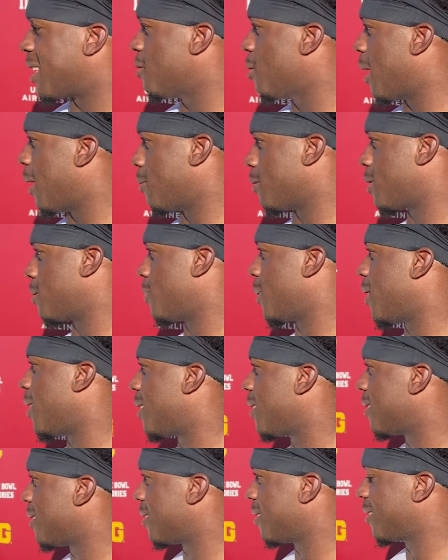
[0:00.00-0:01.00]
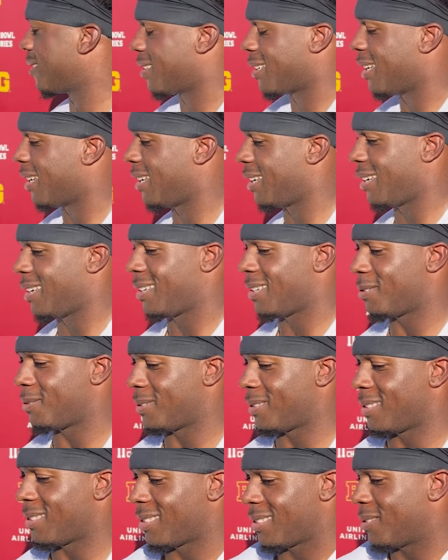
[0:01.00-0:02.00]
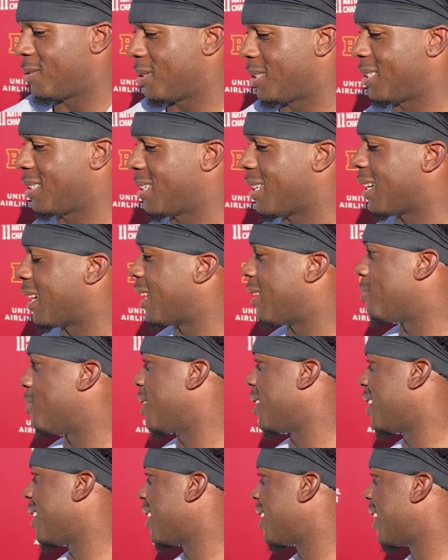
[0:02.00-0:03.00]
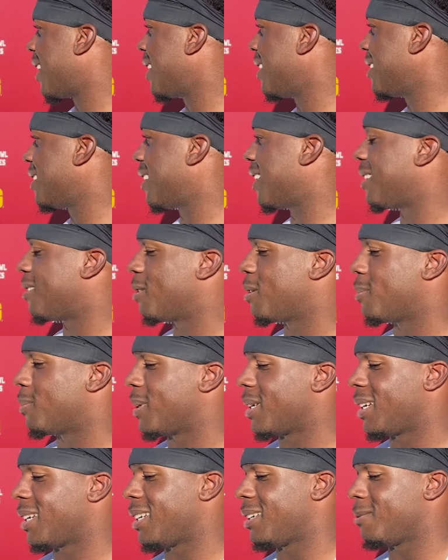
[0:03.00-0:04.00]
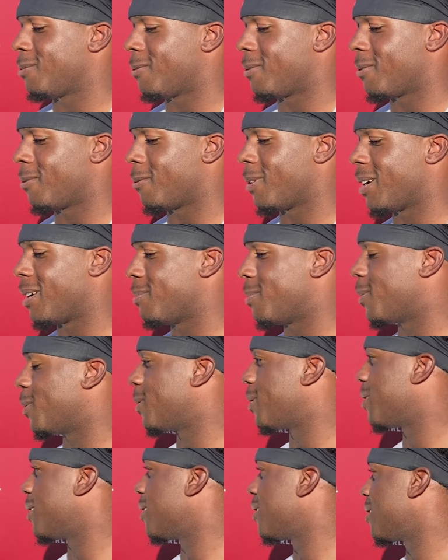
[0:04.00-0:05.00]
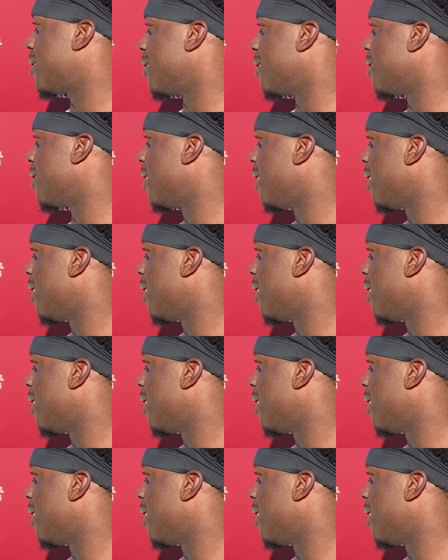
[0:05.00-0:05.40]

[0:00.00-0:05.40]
I knew I was small. So it was it was just like, I'm gonna get in college. I know I'm gonna eat way more. So.